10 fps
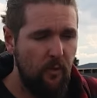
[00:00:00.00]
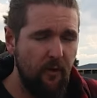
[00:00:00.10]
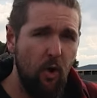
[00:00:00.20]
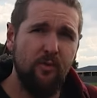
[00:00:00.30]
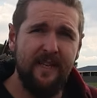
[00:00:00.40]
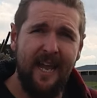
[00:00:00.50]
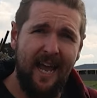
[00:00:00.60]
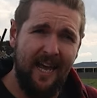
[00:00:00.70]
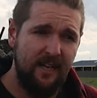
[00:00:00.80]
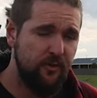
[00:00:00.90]
we've only
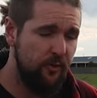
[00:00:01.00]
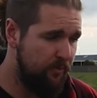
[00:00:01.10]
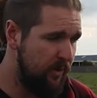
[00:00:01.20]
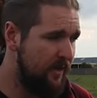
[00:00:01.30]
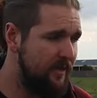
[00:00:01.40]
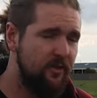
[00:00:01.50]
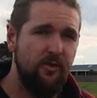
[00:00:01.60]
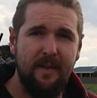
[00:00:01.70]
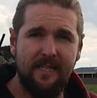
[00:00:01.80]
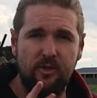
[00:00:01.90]
had to plug into
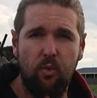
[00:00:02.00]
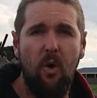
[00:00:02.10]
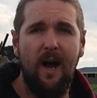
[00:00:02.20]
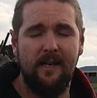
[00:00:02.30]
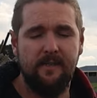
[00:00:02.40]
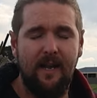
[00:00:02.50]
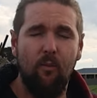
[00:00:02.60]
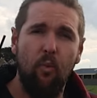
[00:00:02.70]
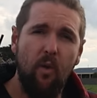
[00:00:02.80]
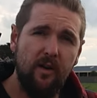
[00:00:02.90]
the mains twice,
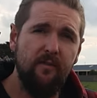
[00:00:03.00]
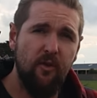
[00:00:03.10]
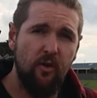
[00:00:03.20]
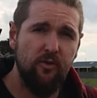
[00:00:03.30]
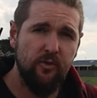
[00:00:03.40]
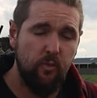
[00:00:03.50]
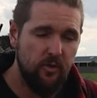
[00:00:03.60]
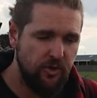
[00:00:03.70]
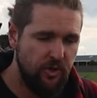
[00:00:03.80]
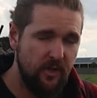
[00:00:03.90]
and one of those
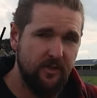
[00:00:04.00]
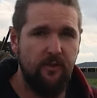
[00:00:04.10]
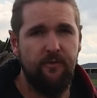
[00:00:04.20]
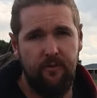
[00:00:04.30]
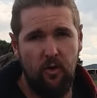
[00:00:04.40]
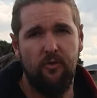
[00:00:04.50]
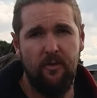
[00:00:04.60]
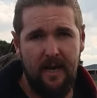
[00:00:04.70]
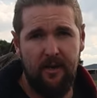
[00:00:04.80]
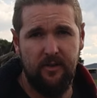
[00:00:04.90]
was just to float
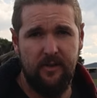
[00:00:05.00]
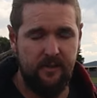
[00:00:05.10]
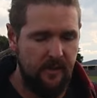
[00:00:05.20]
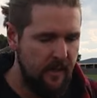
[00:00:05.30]
the batteries.